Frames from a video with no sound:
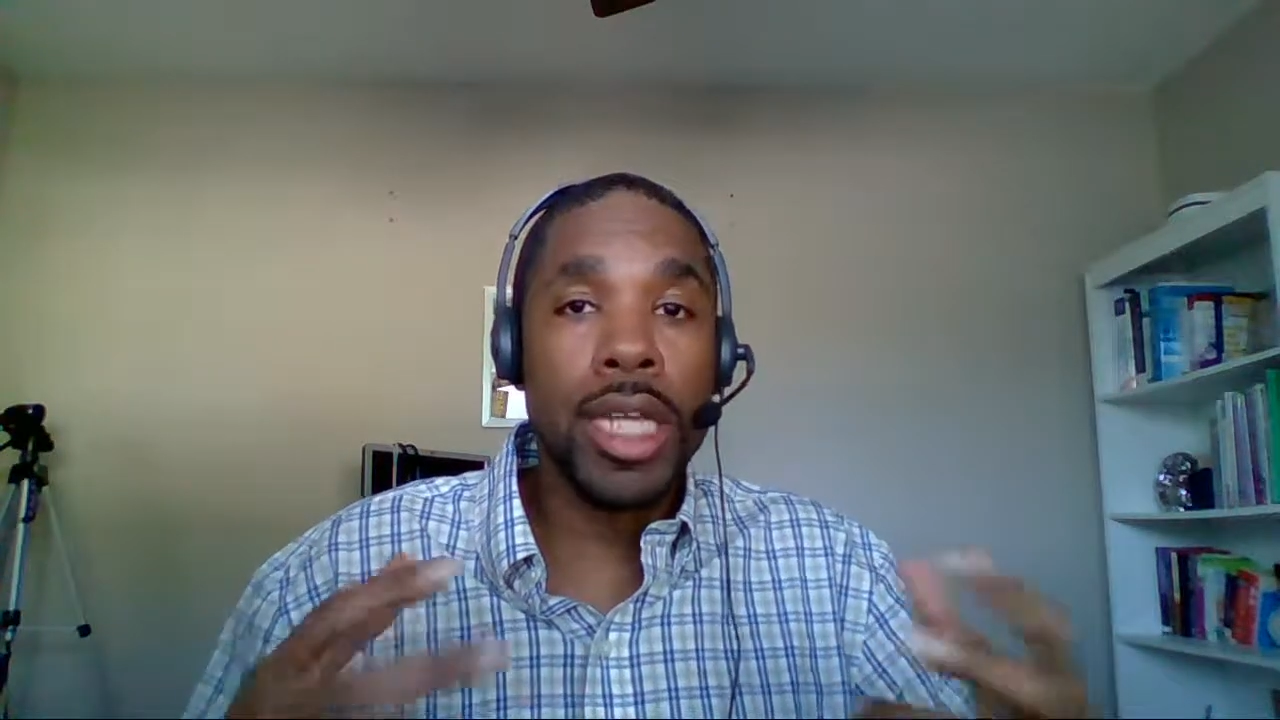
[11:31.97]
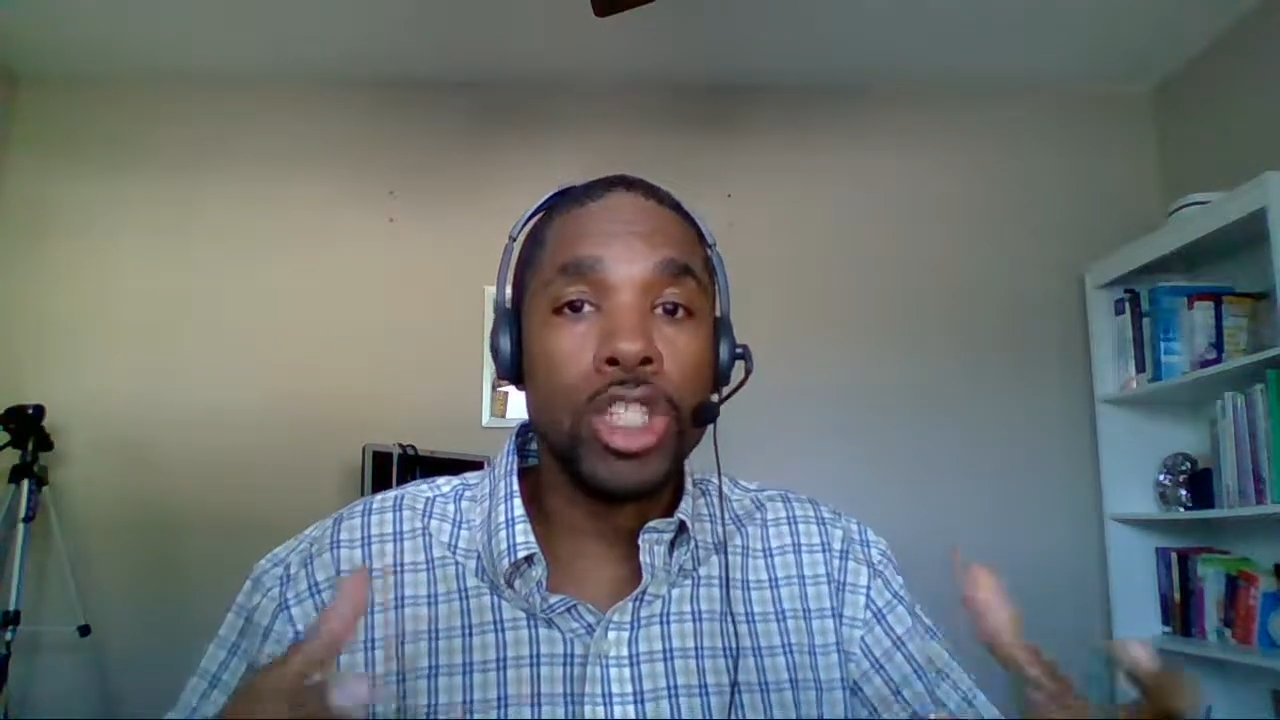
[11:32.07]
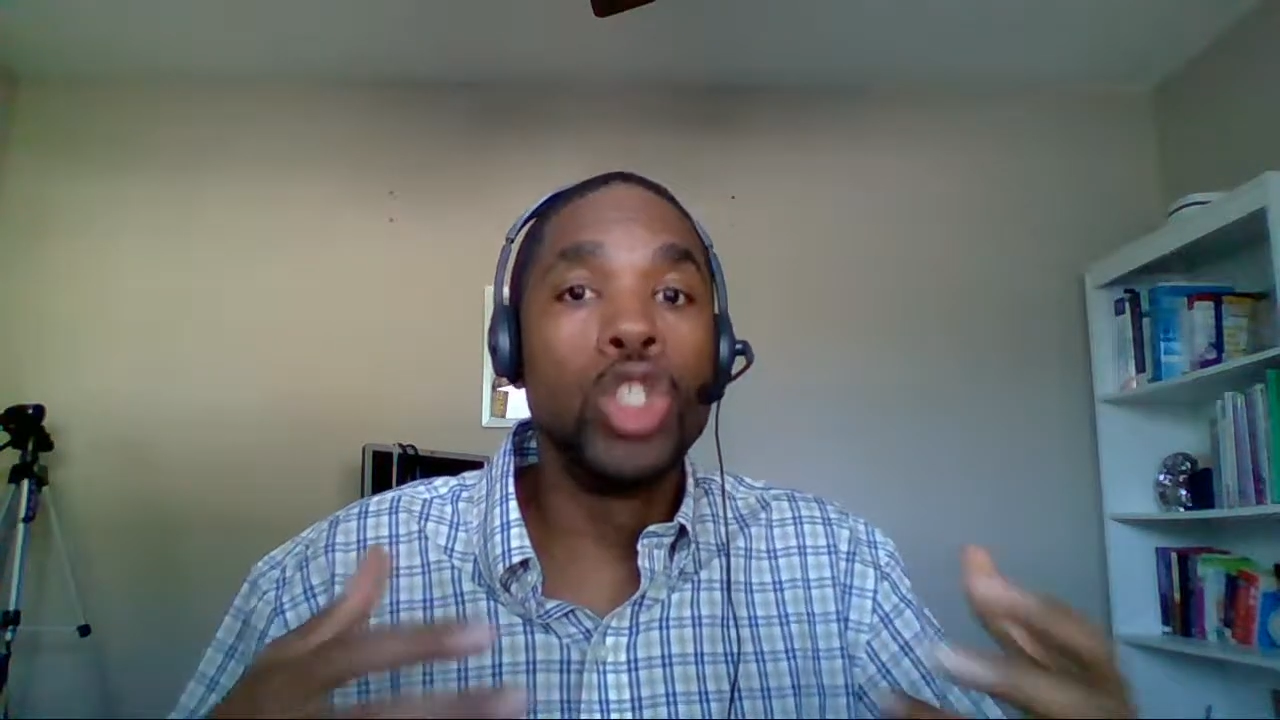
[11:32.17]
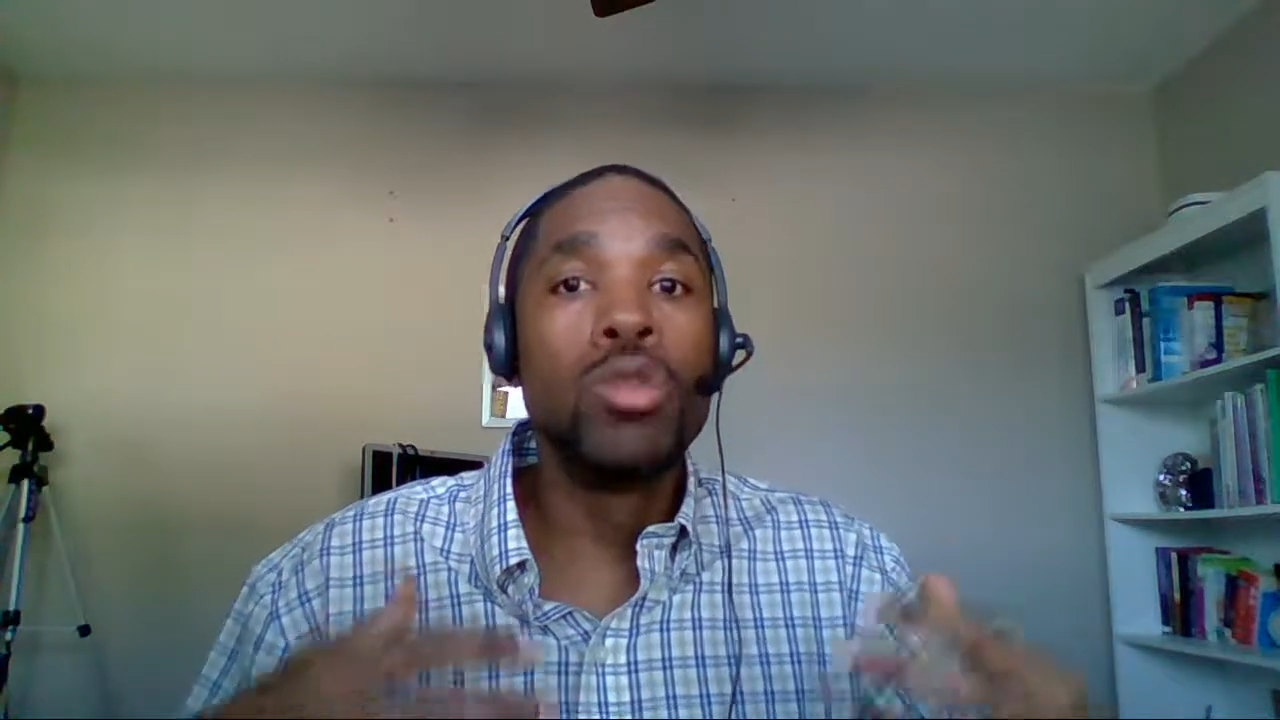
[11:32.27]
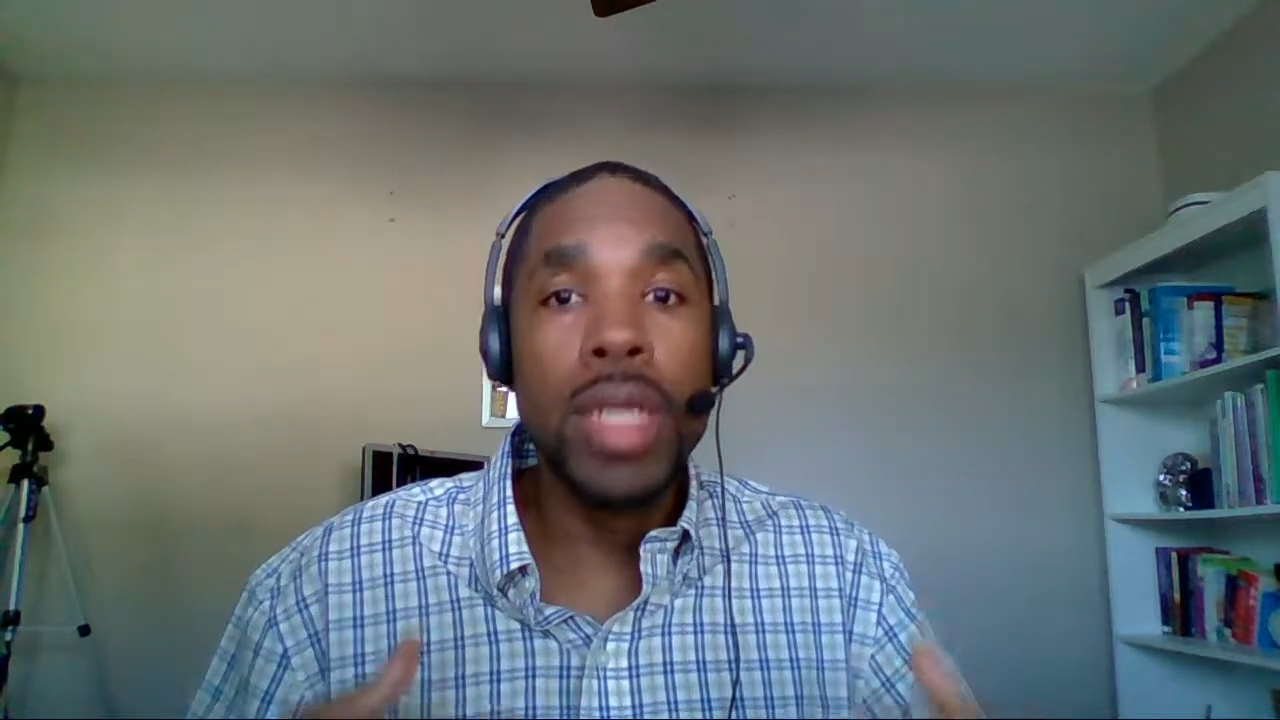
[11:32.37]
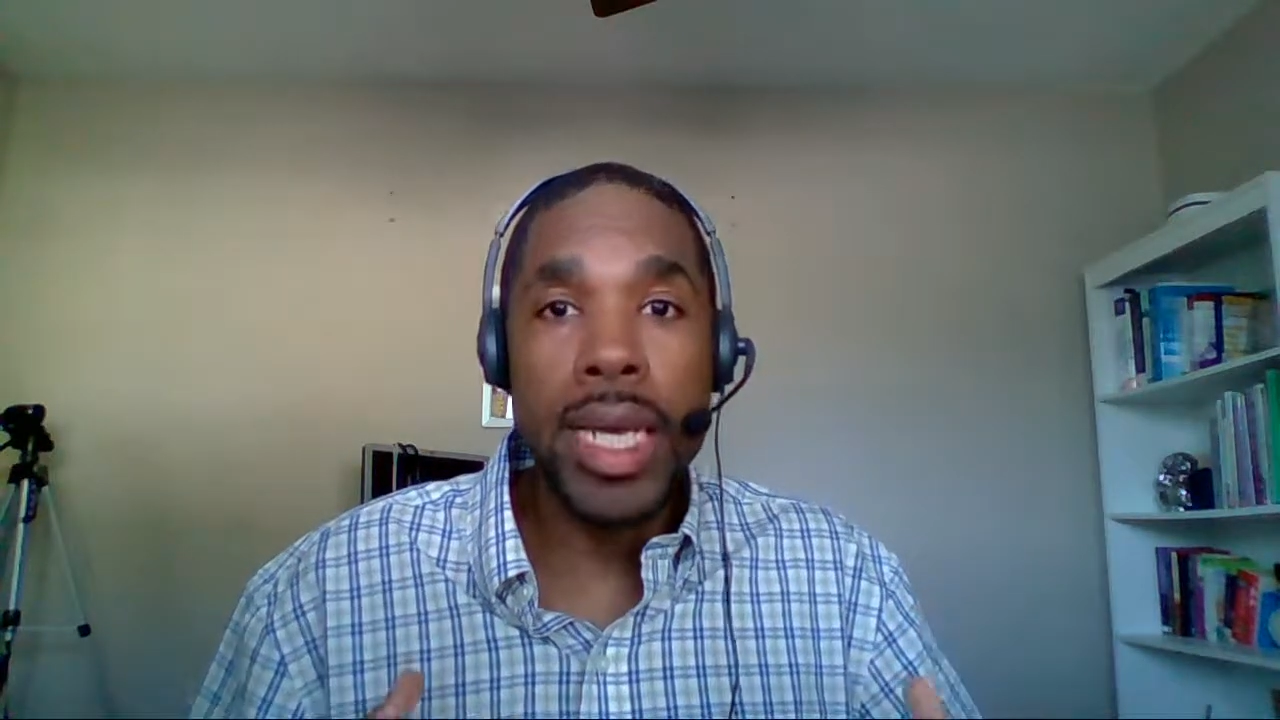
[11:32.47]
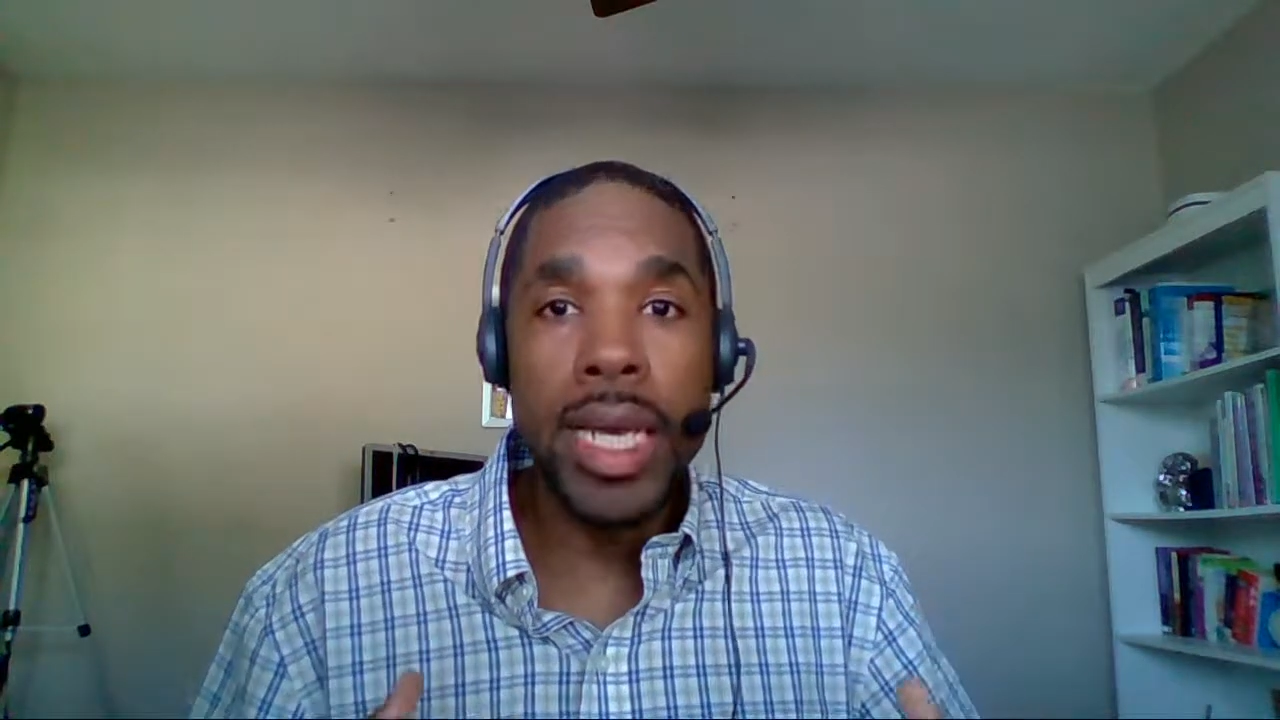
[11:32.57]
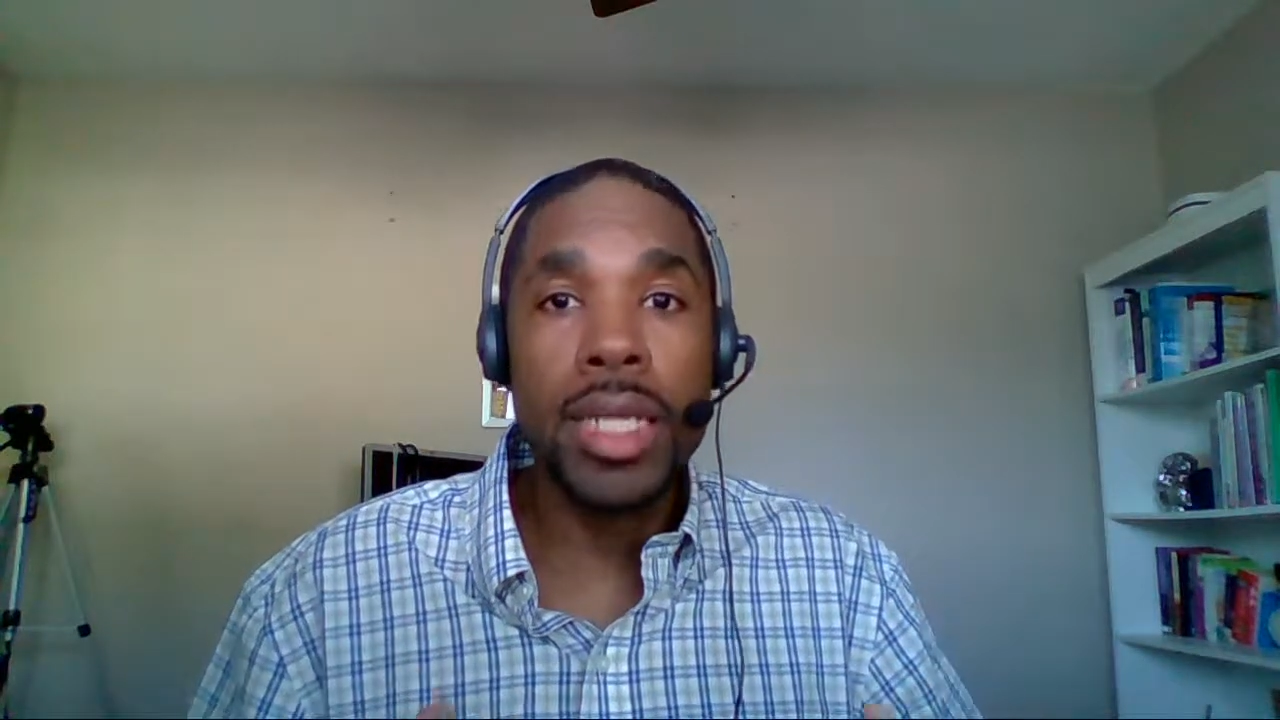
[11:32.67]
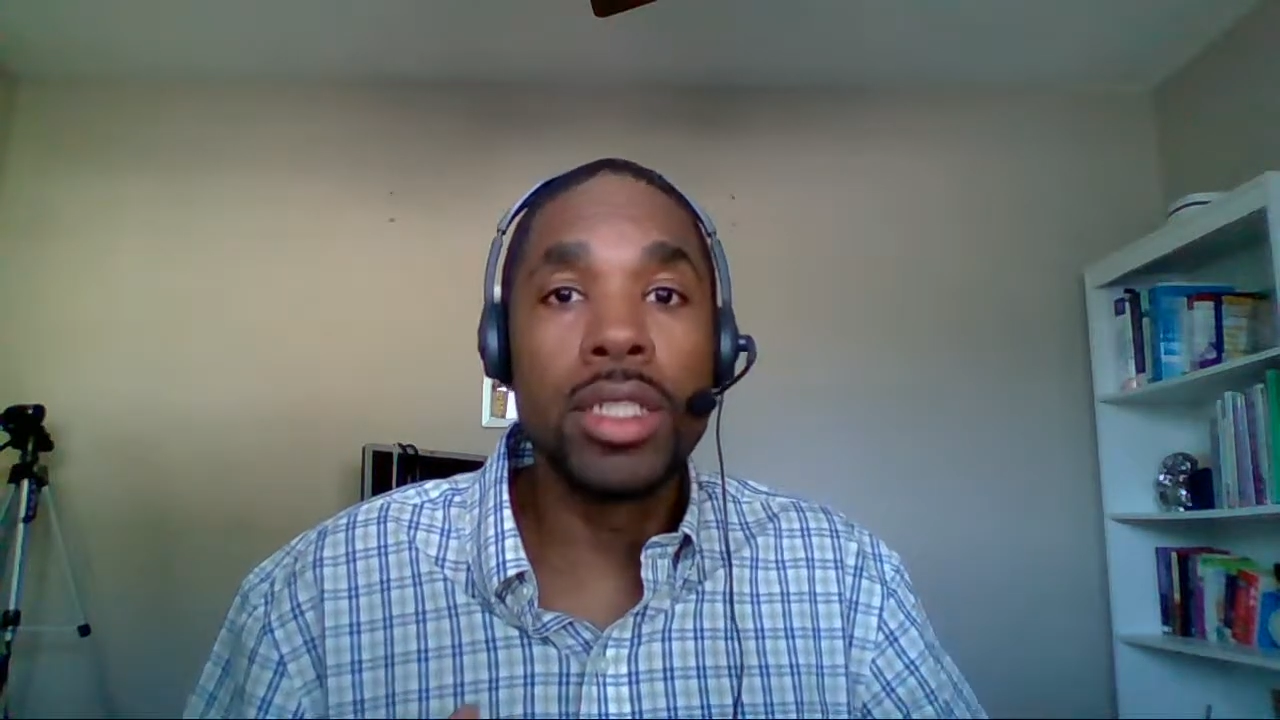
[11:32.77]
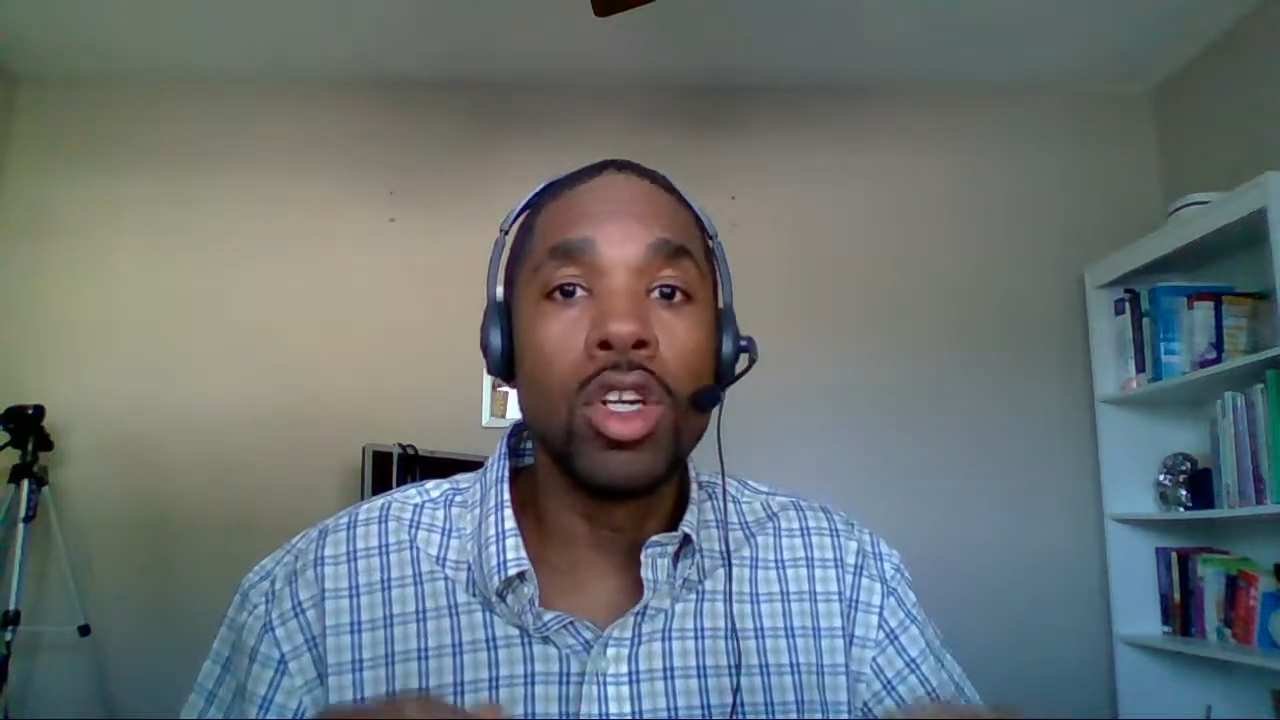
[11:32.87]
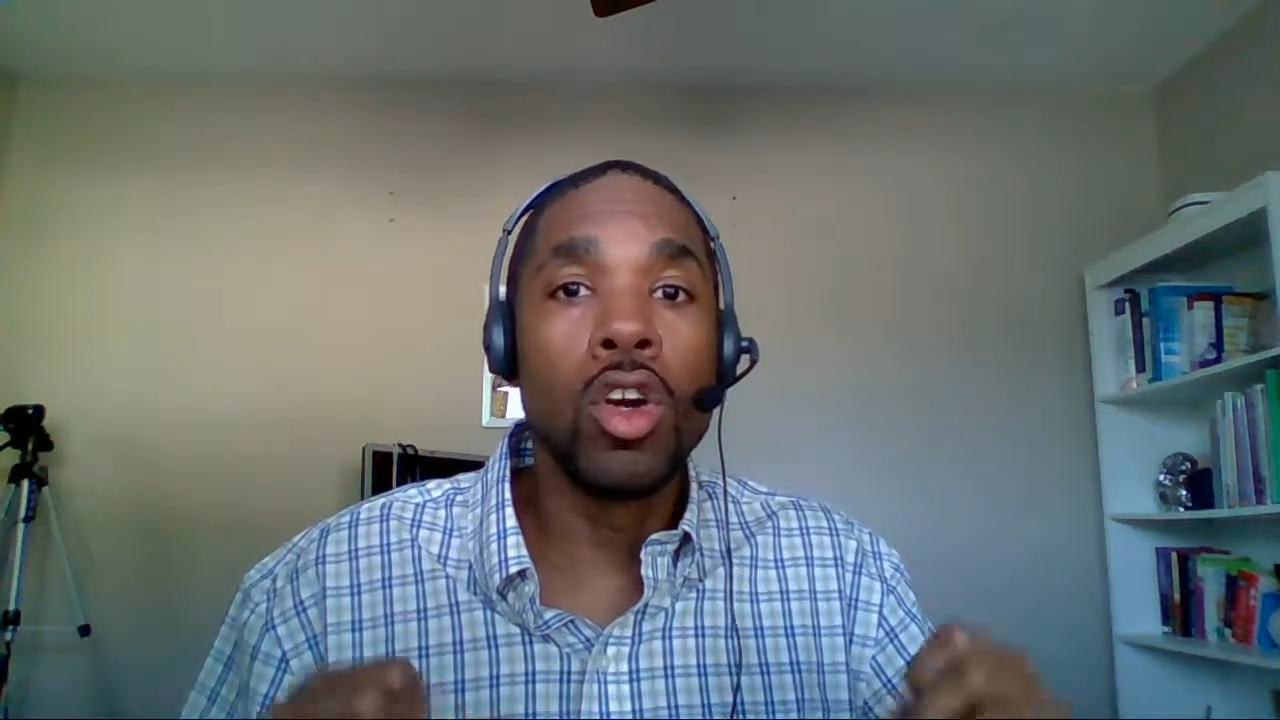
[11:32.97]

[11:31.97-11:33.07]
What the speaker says: that you need,